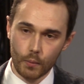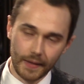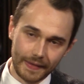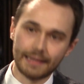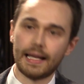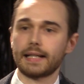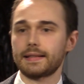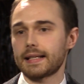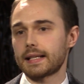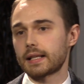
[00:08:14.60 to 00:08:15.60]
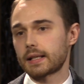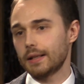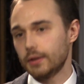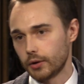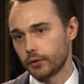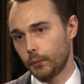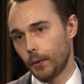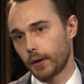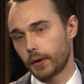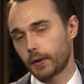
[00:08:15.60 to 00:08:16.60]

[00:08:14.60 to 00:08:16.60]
while neglecting God's work?